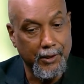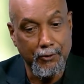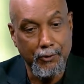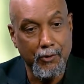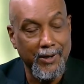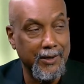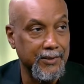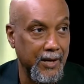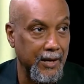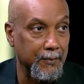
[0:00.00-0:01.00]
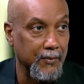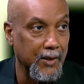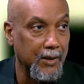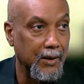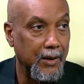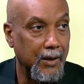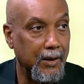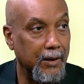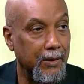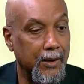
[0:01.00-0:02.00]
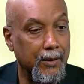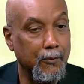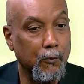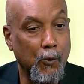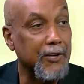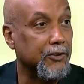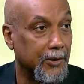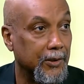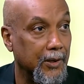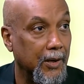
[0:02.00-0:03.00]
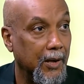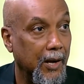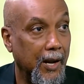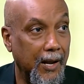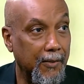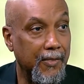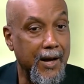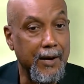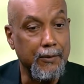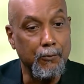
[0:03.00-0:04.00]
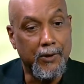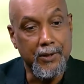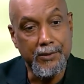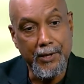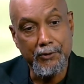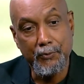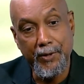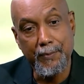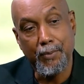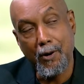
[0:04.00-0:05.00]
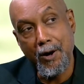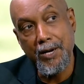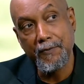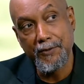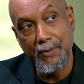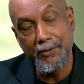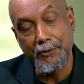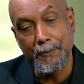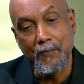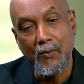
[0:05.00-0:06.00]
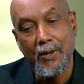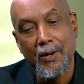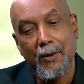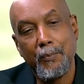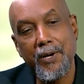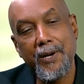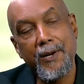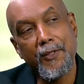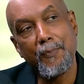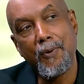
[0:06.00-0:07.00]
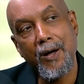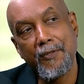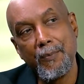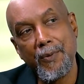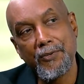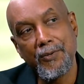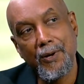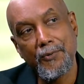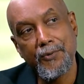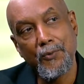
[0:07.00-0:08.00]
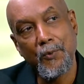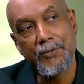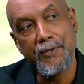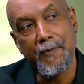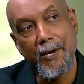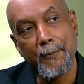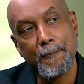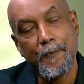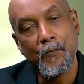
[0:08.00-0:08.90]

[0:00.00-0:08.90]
control and contain Russia. And that continues to be part of his mission. But another part of the mission also was developed.